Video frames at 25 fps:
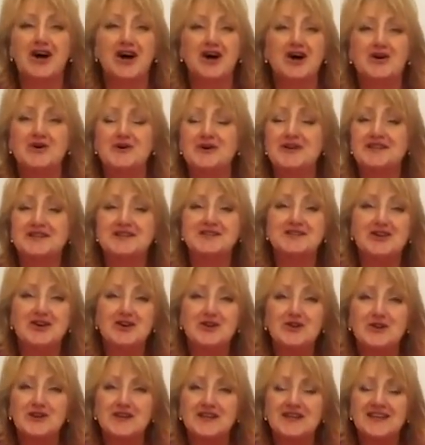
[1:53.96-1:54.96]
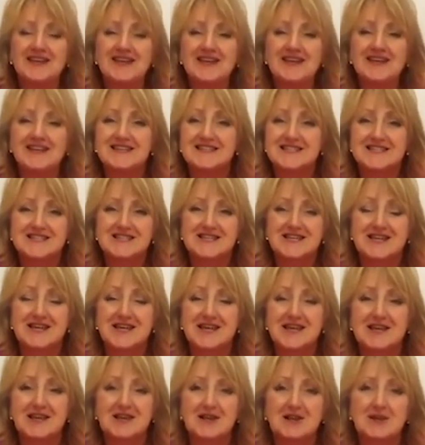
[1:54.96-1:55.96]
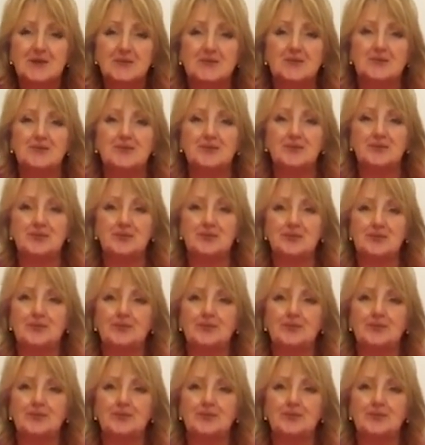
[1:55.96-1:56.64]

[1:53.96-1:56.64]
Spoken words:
No, it's not the kitchen.